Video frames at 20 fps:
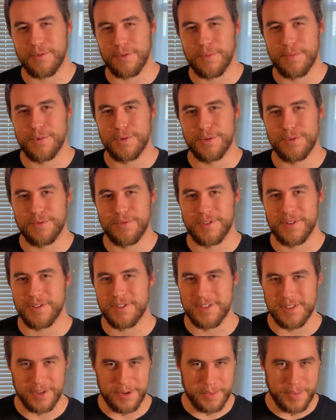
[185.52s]
remove
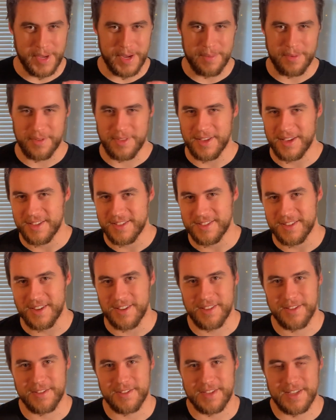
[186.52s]
those little paper things
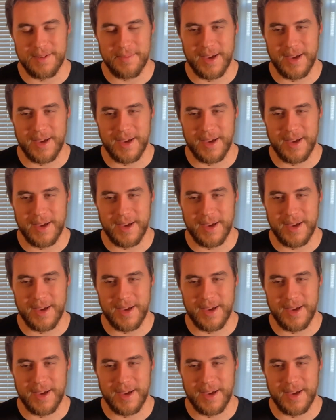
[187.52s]
on the tea